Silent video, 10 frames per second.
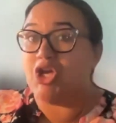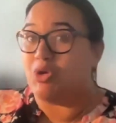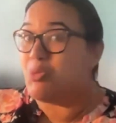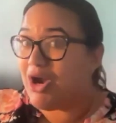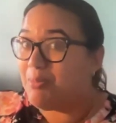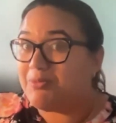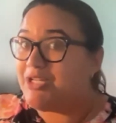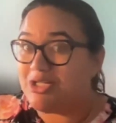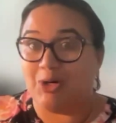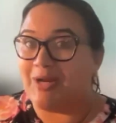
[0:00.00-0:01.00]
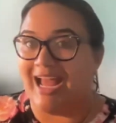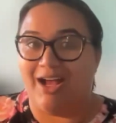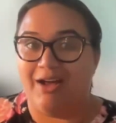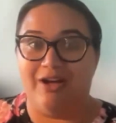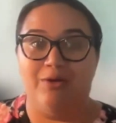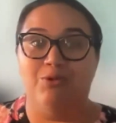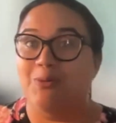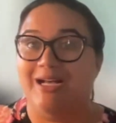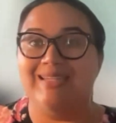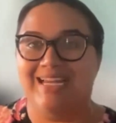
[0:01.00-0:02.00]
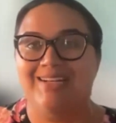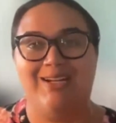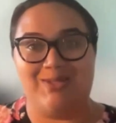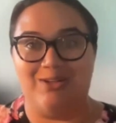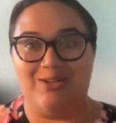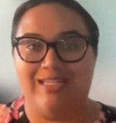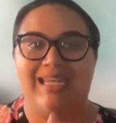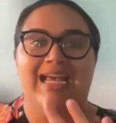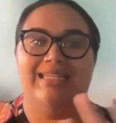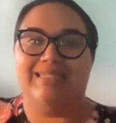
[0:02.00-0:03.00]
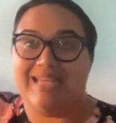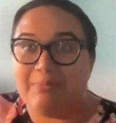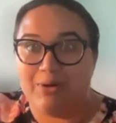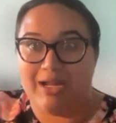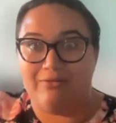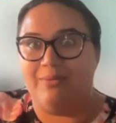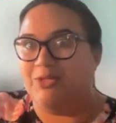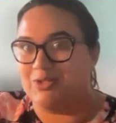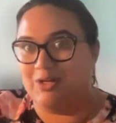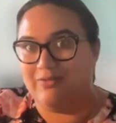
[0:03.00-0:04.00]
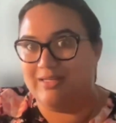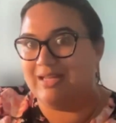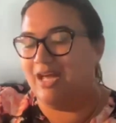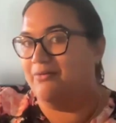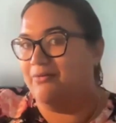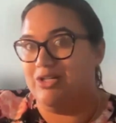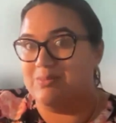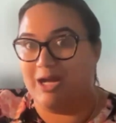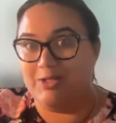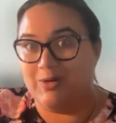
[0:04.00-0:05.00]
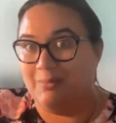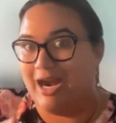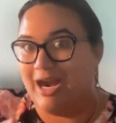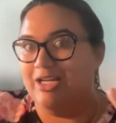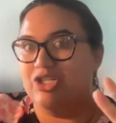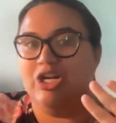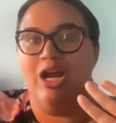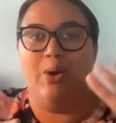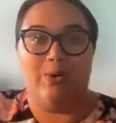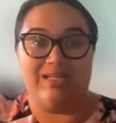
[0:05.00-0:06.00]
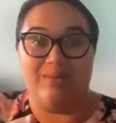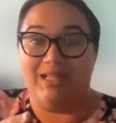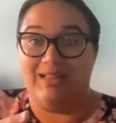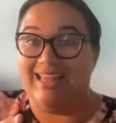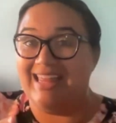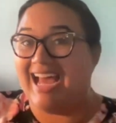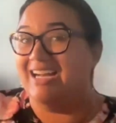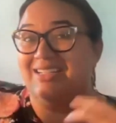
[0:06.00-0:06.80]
you probably don't have a robust Sunday service separate from the service of your sponsoring parish or something like that.